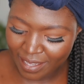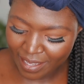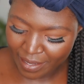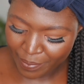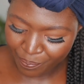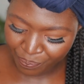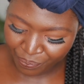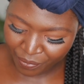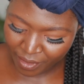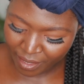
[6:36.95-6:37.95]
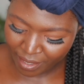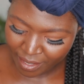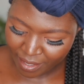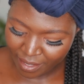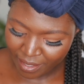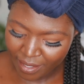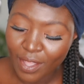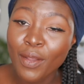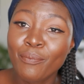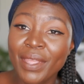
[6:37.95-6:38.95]

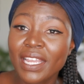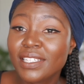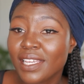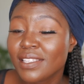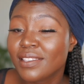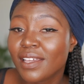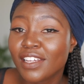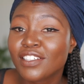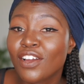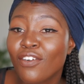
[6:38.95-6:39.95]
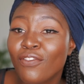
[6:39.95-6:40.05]
pink chestnut